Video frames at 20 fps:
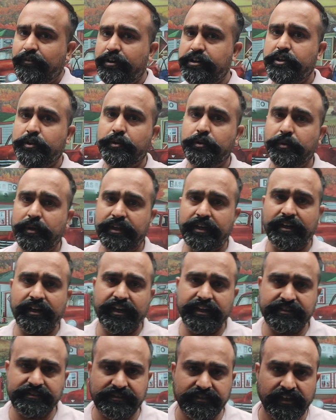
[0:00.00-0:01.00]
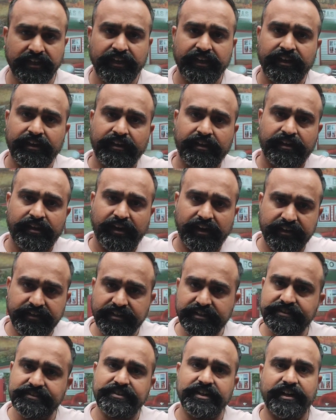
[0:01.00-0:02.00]
for you to analyze,
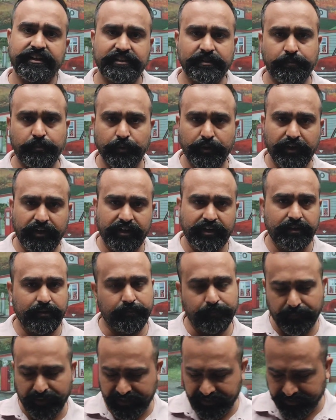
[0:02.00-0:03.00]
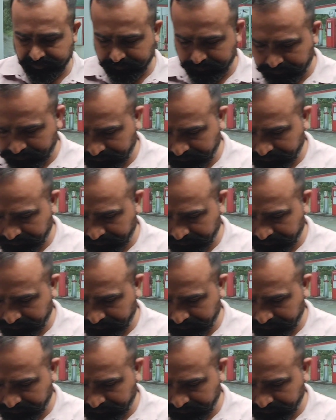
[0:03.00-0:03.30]
understand the poetry better.